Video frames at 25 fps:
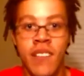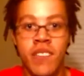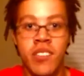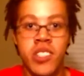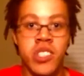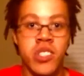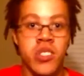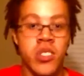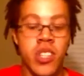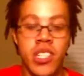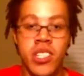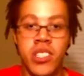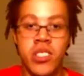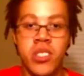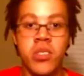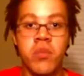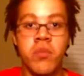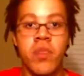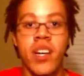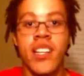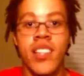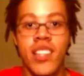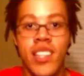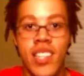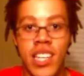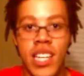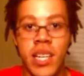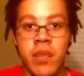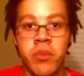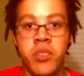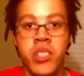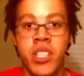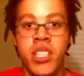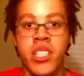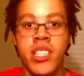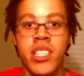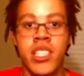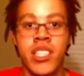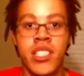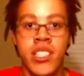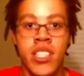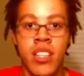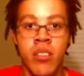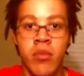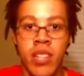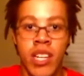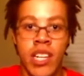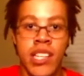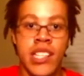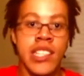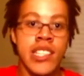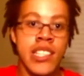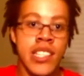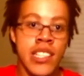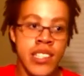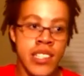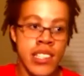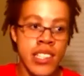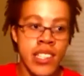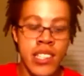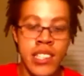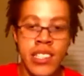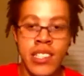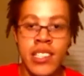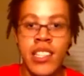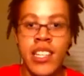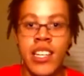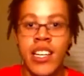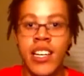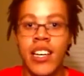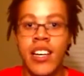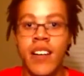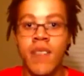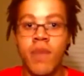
I'm just trying to do my thing. I'm trying to get done what I need to get done.